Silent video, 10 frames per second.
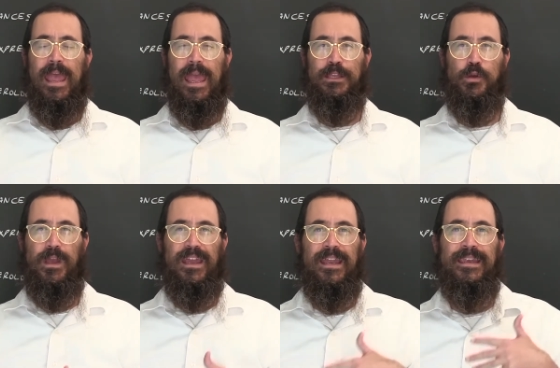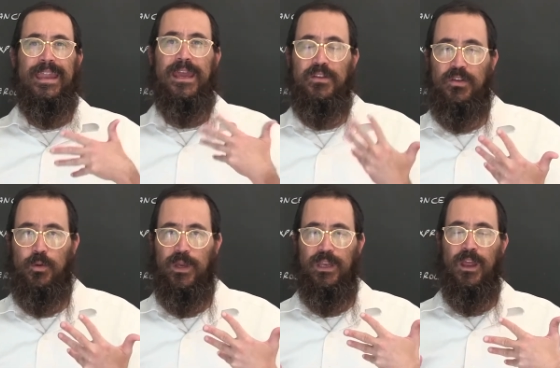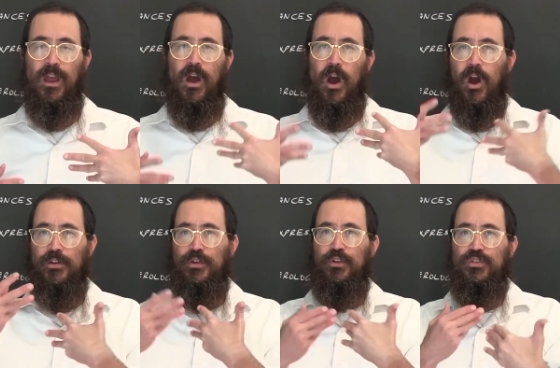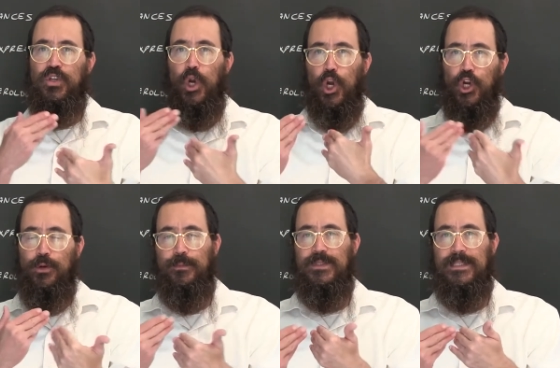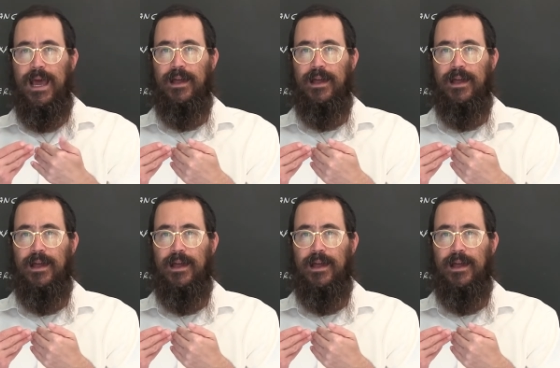and you could connect to it on your terms,